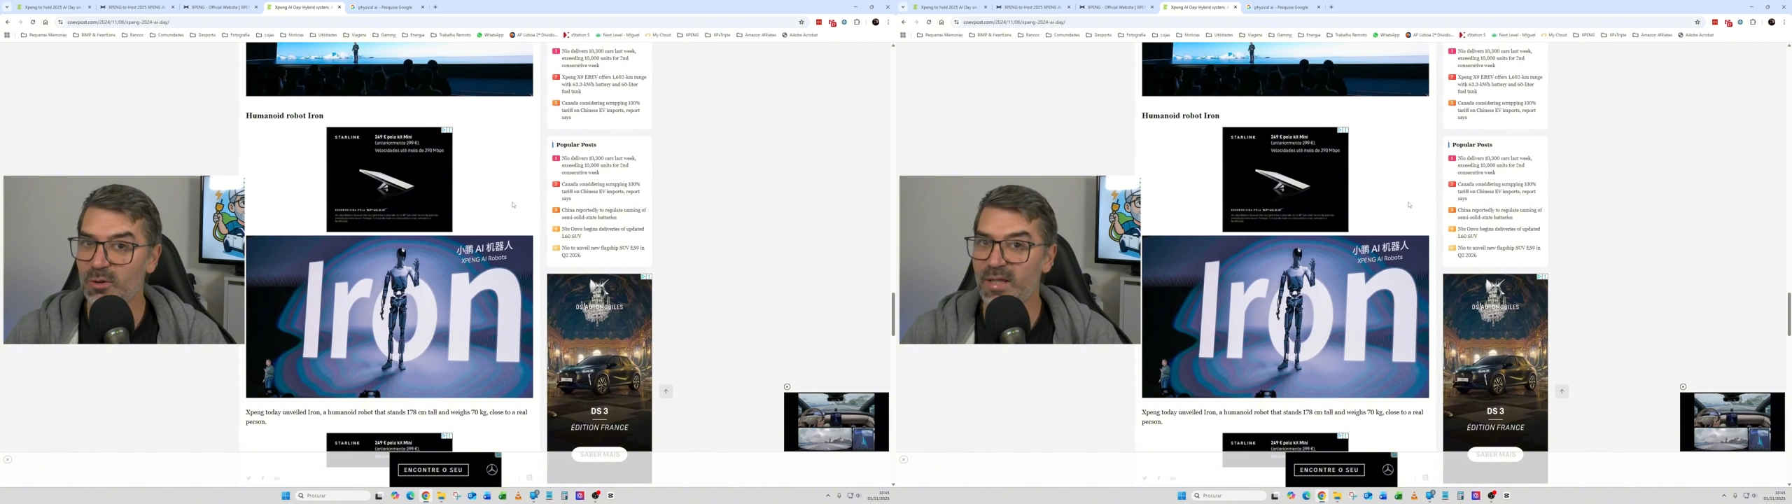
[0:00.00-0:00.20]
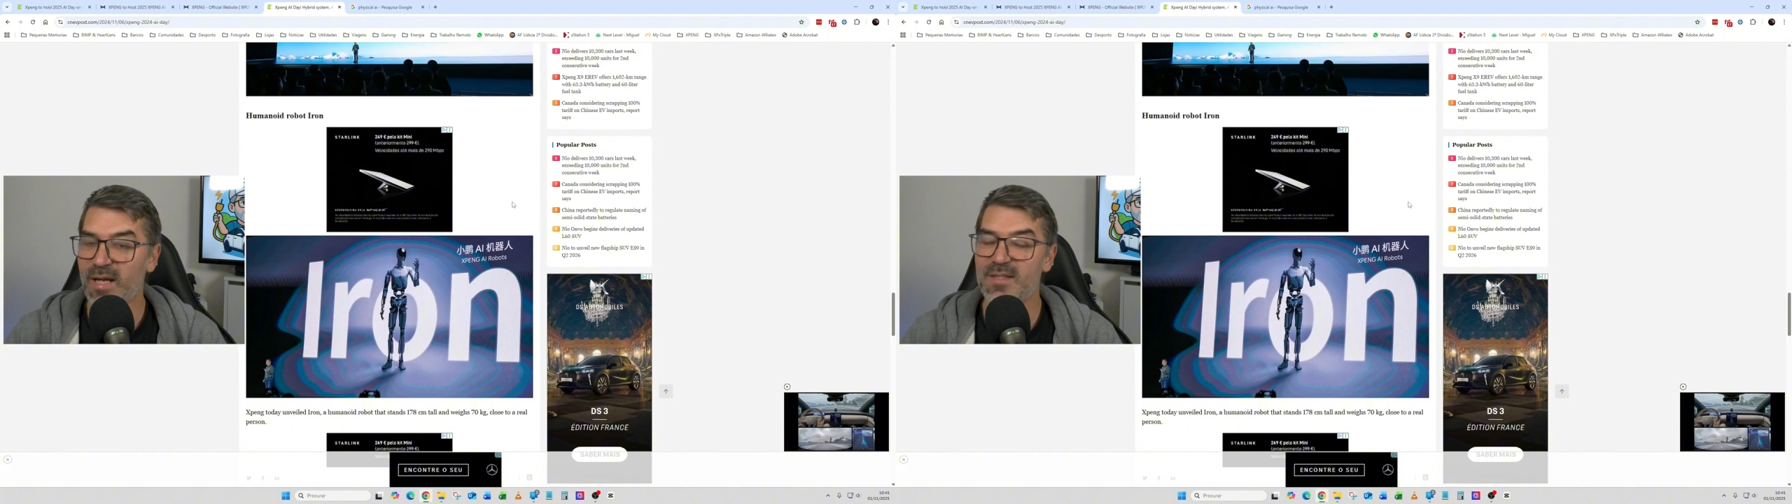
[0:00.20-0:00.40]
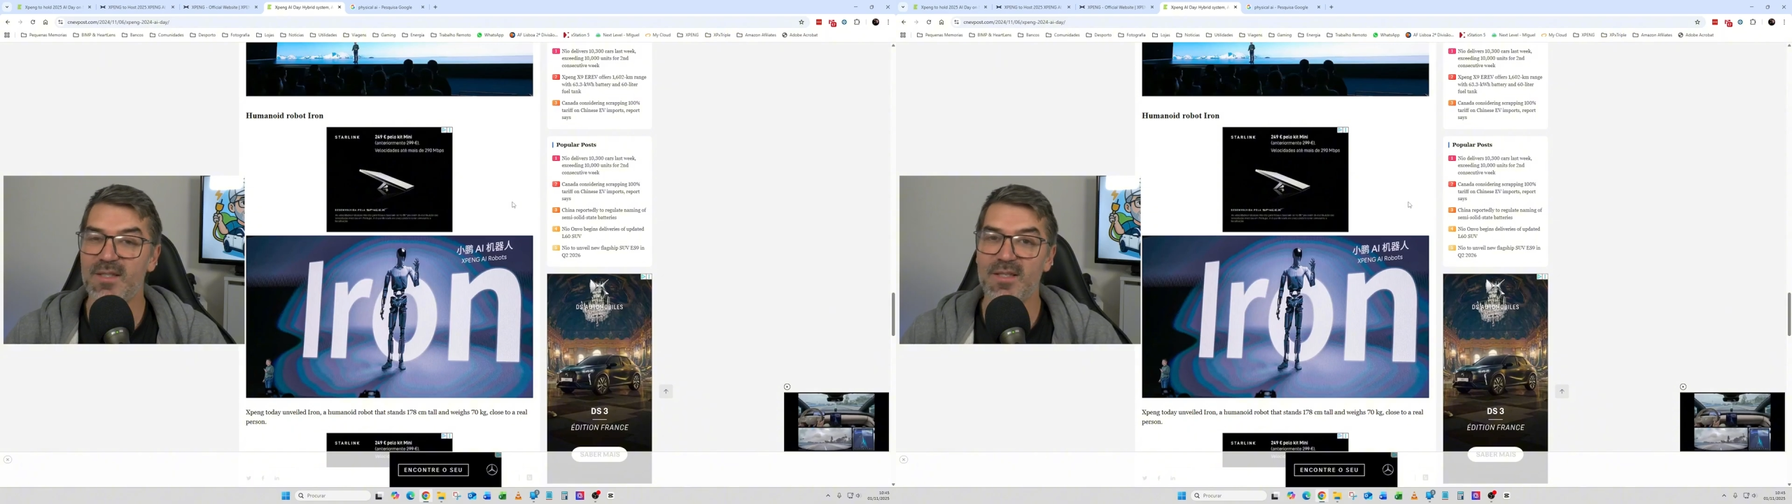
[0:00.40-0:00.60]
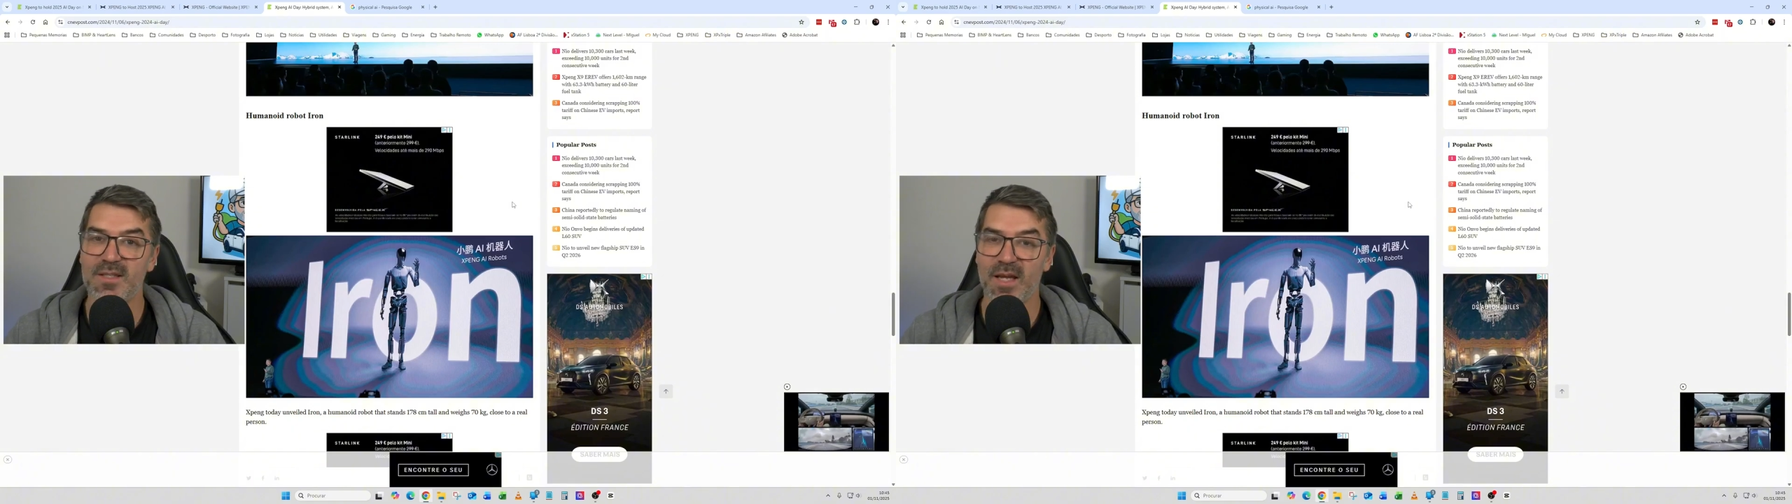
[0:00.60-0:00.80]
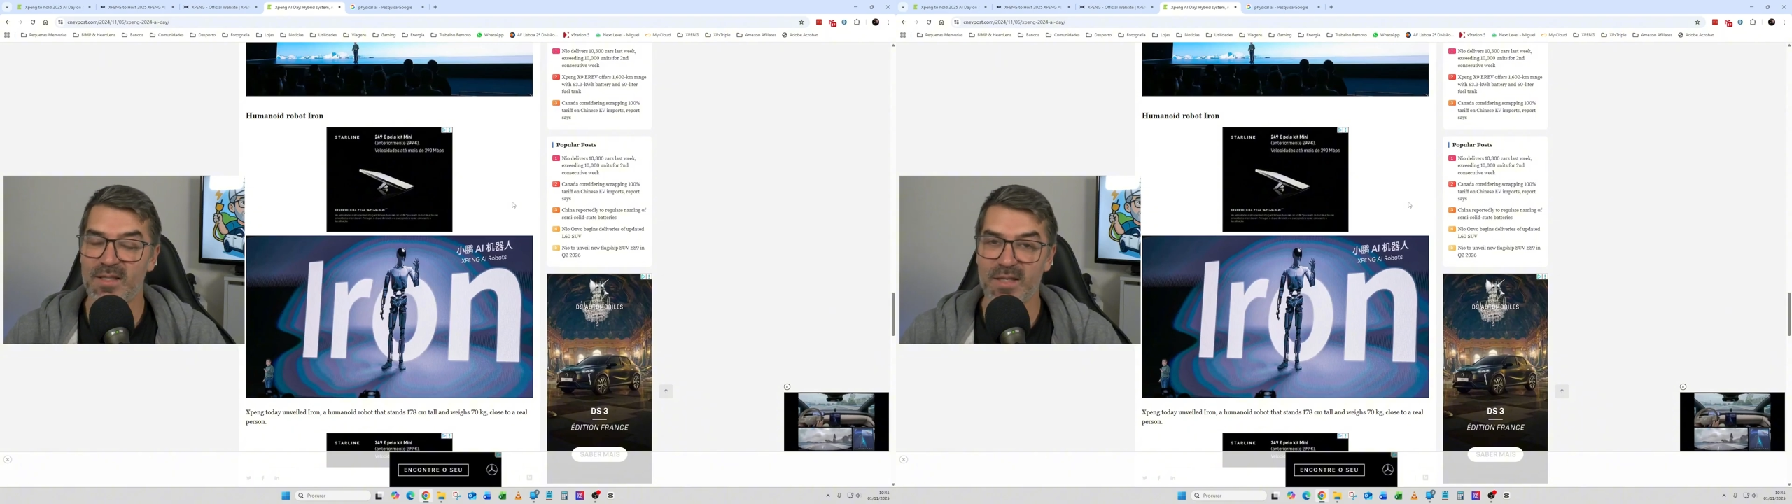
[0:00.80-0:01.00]
taxis,
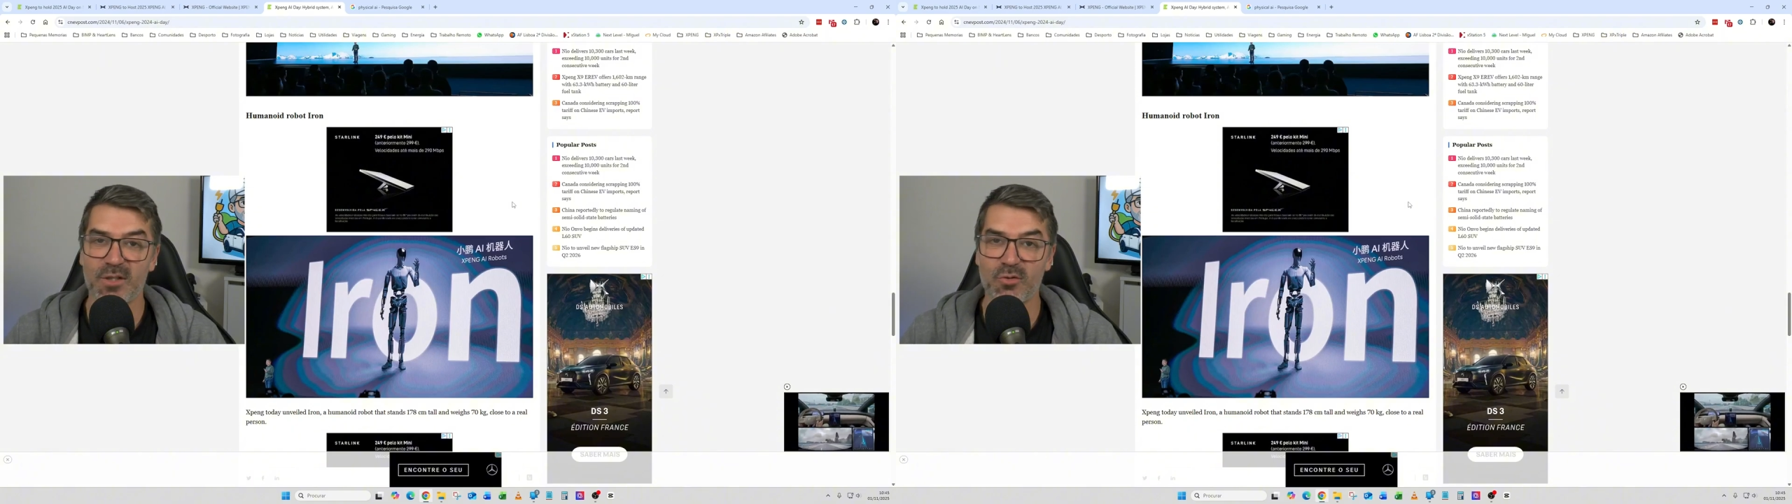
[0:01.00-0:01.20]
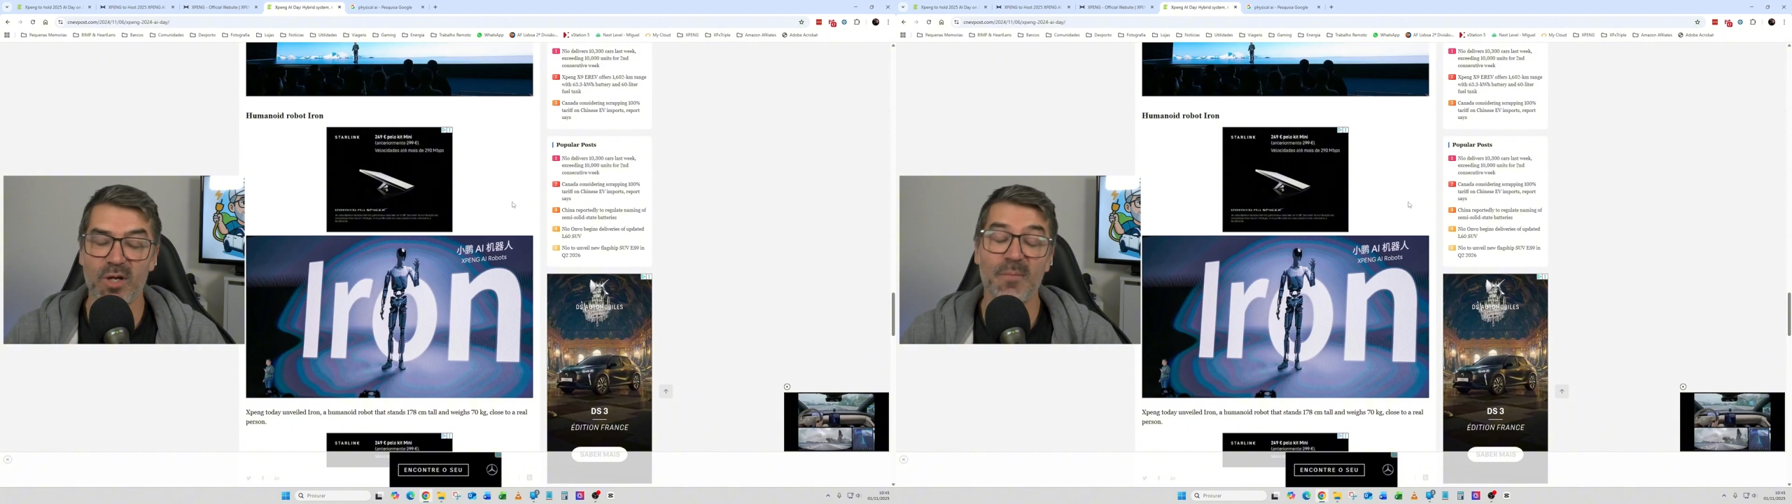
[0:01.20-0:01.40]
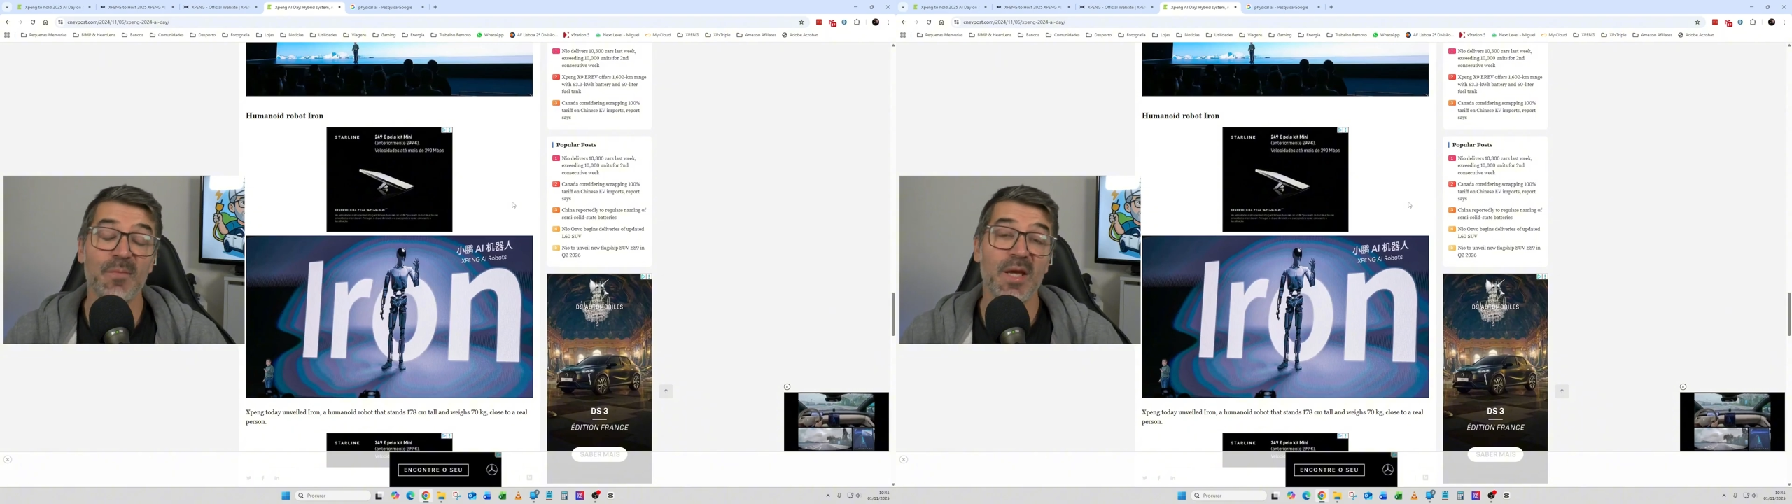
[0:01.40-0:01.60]
etc.